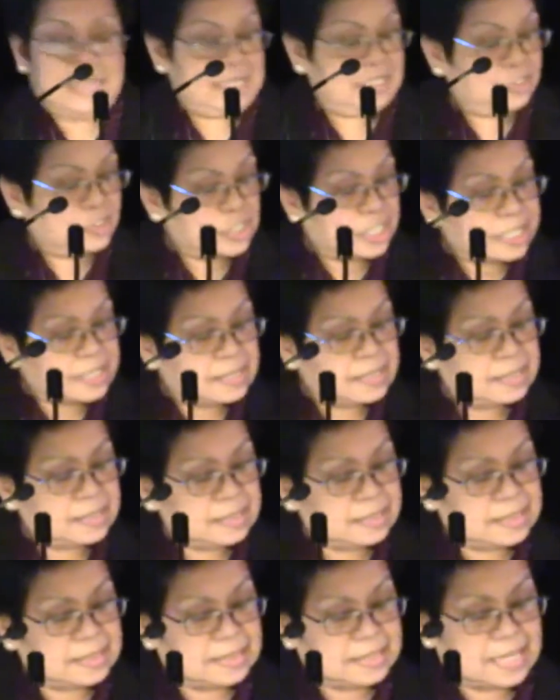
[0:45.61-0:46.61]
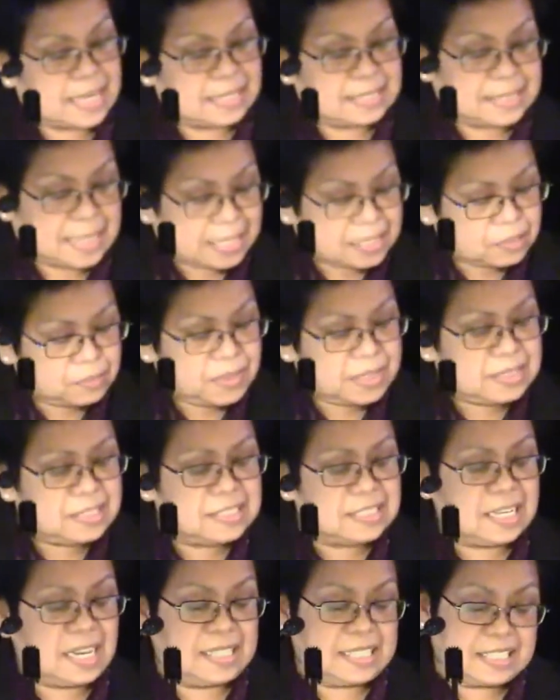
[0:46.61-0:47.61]
internal
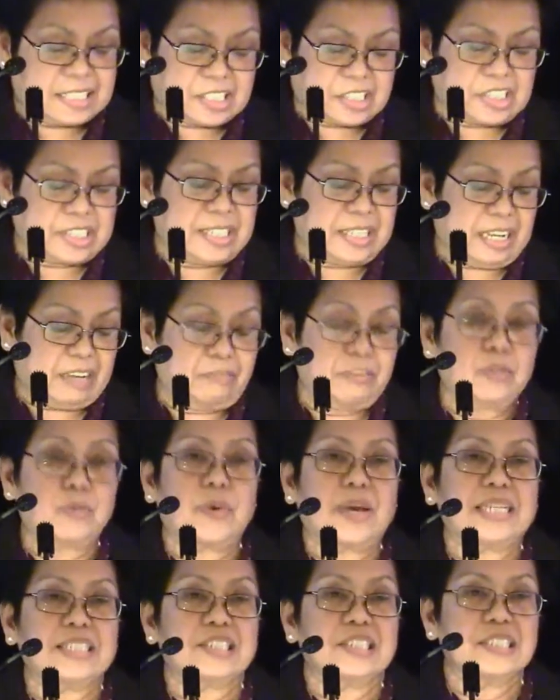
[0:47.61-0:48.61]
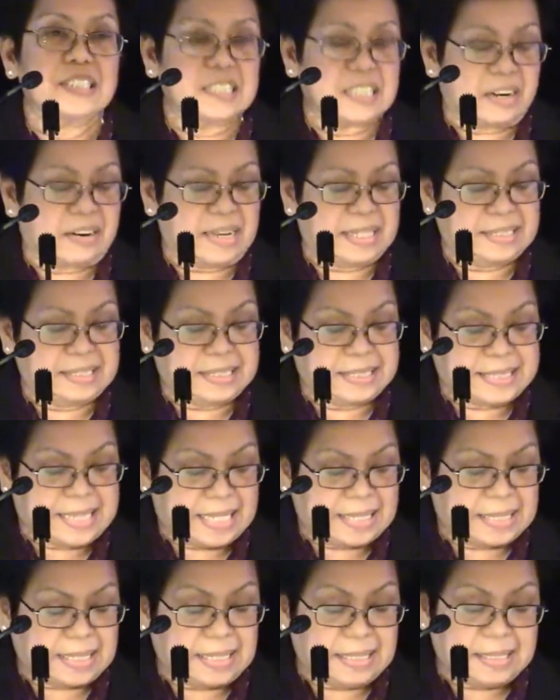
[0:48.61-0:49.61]
assessments and external evaluations are
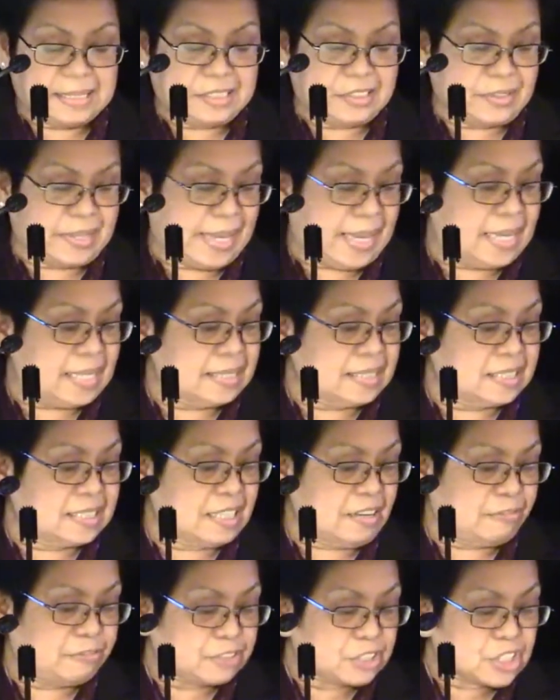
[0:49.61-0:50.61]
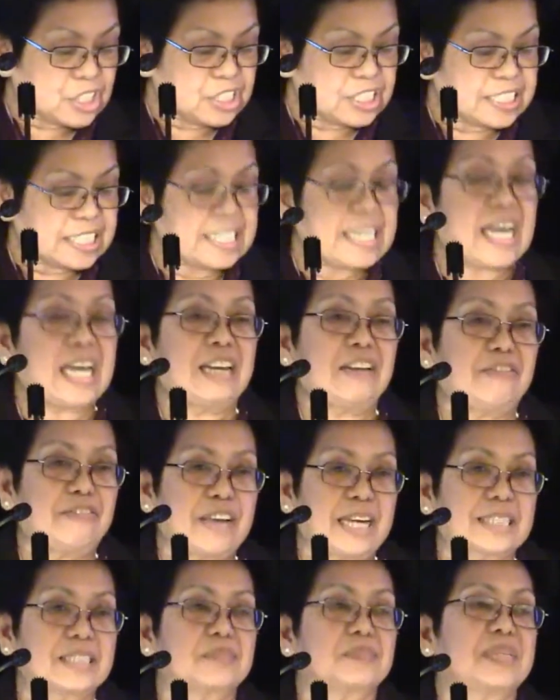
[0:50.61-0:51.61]
undertaken to gauge efficiency and
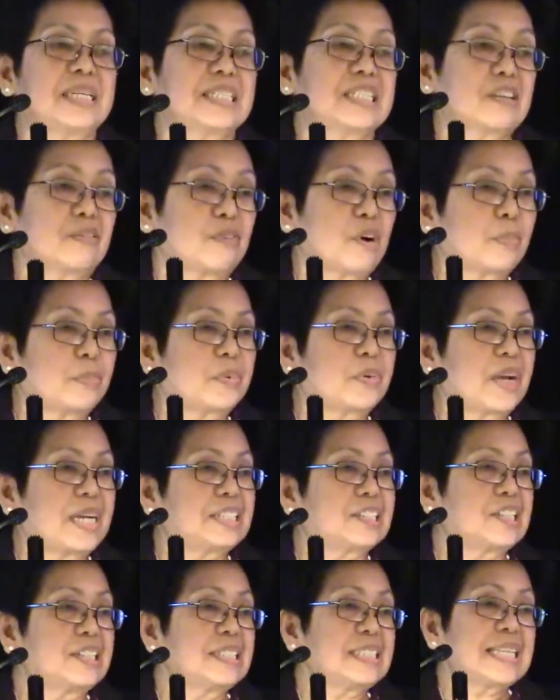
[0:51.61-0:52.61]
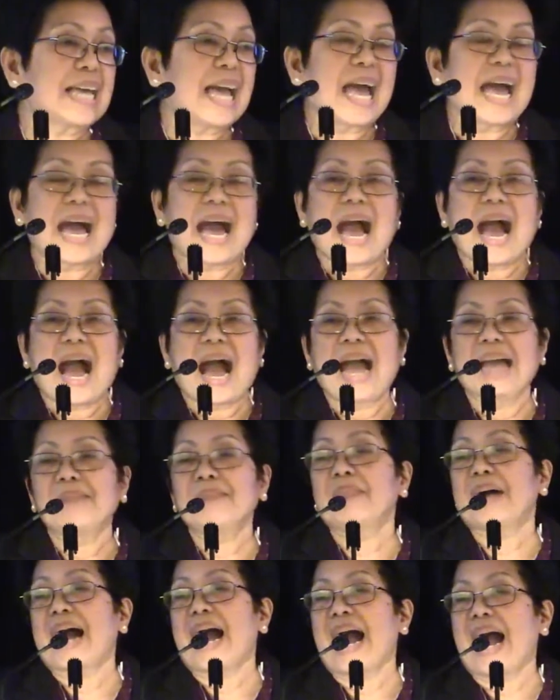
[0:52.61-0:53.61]
effectiveness of operations.
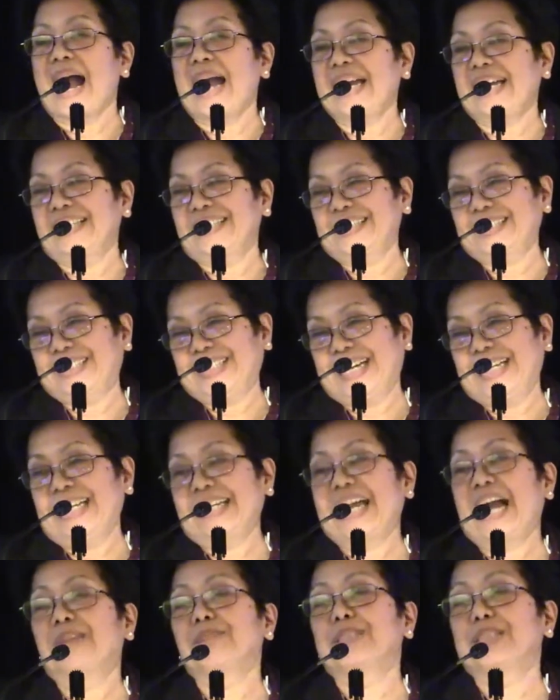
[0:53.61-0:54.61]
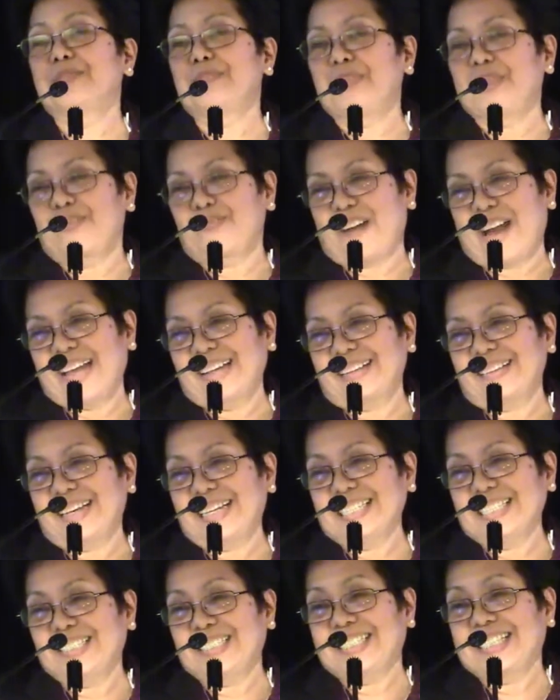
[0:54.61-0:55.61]
I understand that I'm simplifying
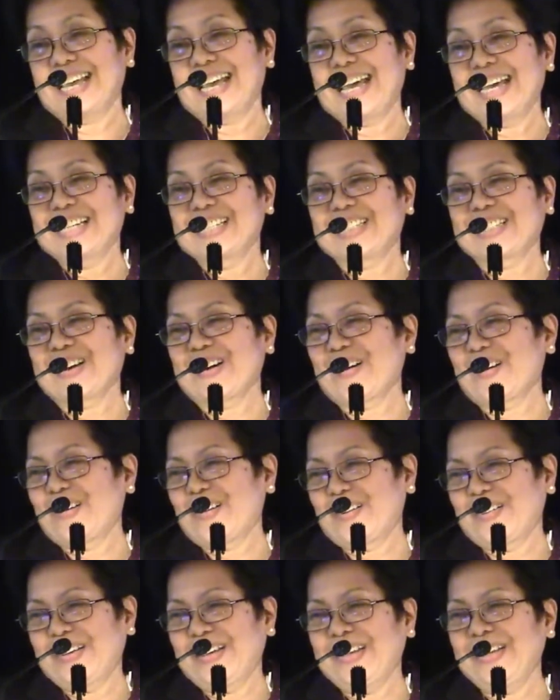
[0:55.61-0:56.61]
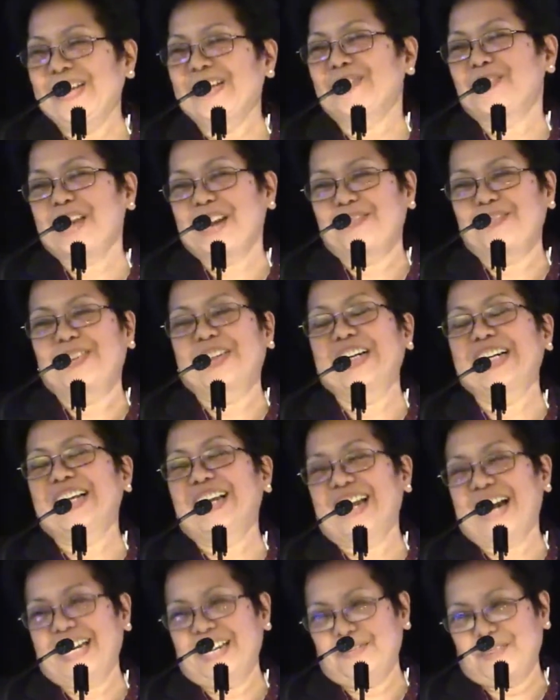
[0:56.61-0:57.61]
this, so we have heard a
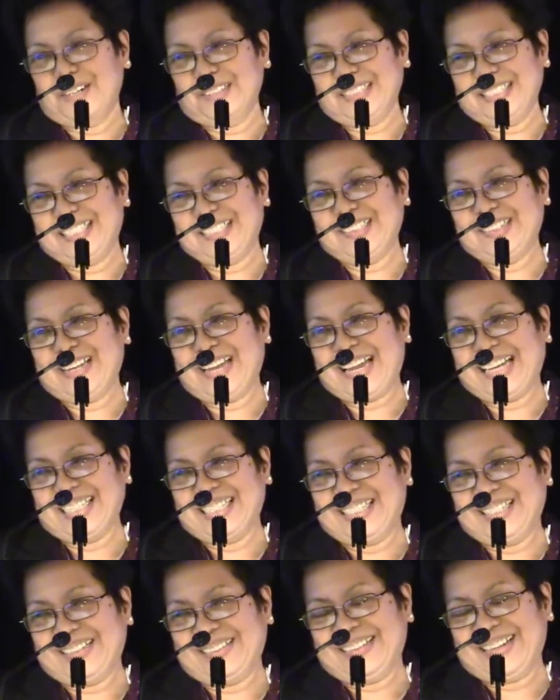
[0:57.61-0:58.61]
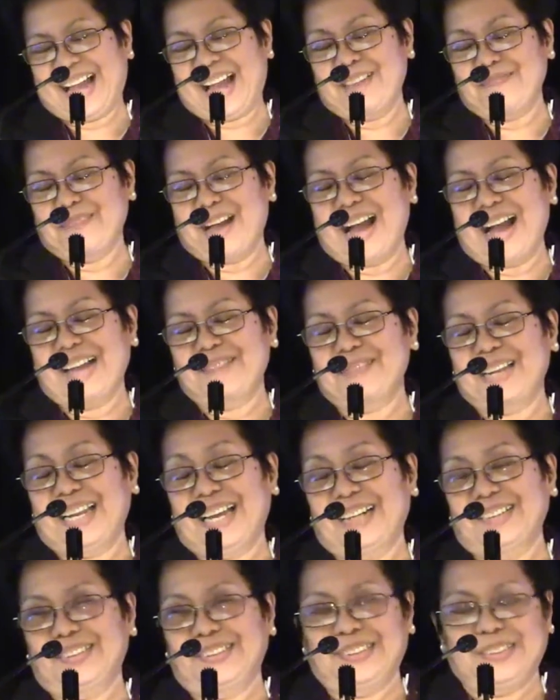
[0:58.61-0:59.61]
lot about this today, so I'm
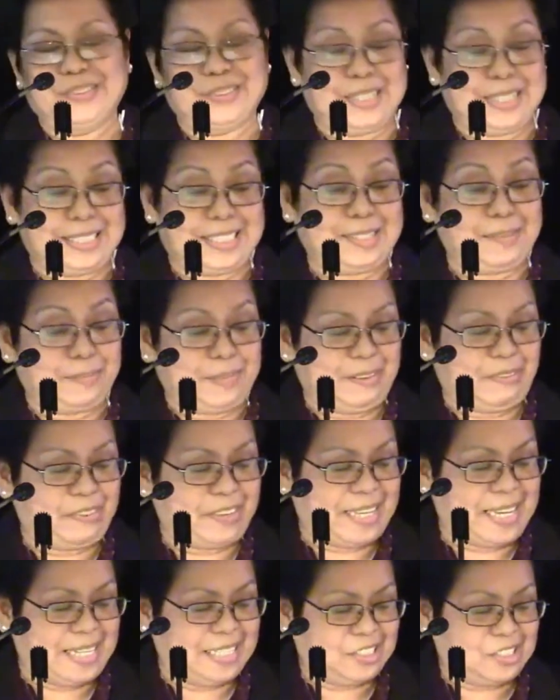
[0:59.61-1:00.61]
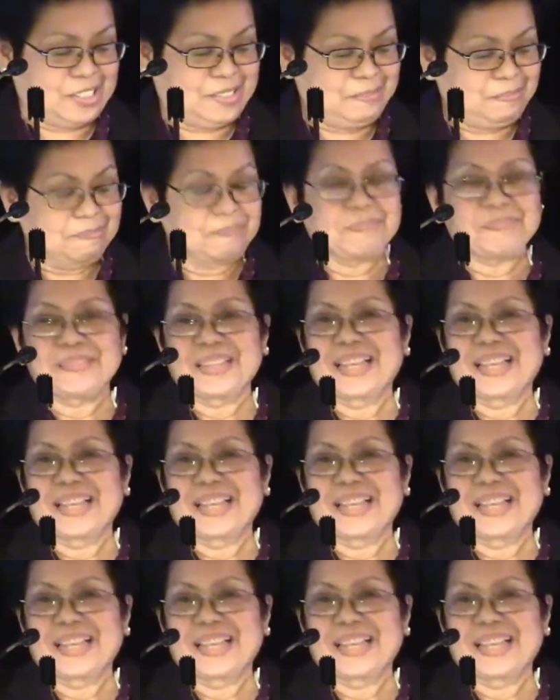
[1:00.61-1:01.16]
allowed to do a simplification.